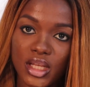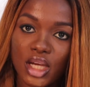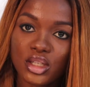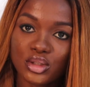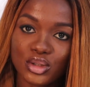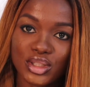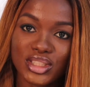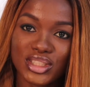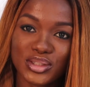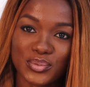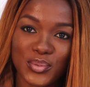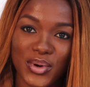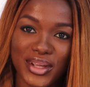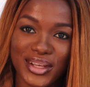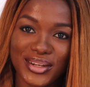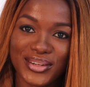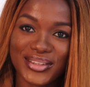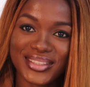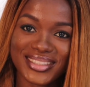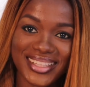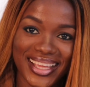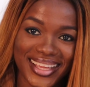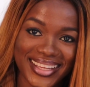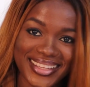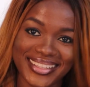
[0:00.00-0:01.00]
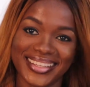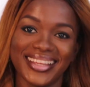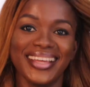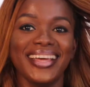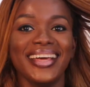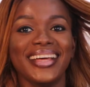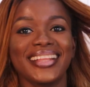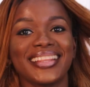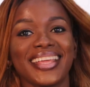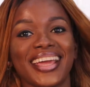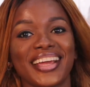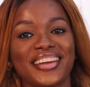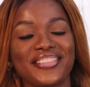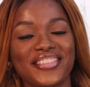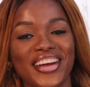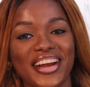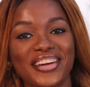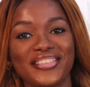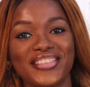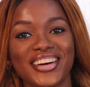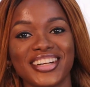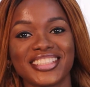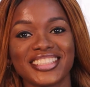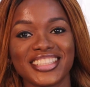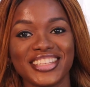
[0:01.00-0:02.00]
So this is what it looks like. Thank you
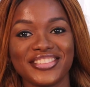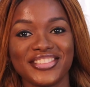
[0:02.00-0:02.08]
very much.